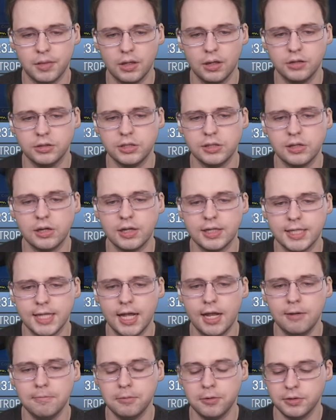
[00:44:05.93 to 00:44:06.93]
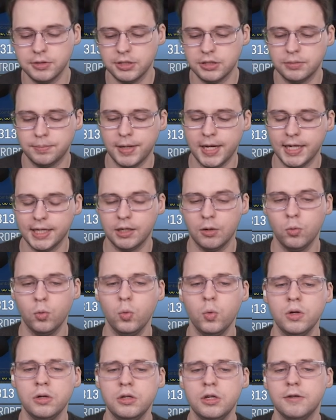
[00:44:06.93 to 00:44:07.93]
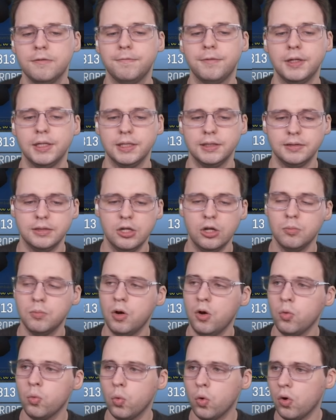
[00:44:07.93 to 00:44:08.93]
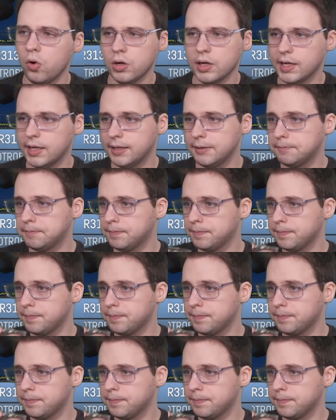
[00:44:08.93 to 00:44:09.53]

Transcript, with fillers: And she's got to teleport us back. Wonderful! No more walking.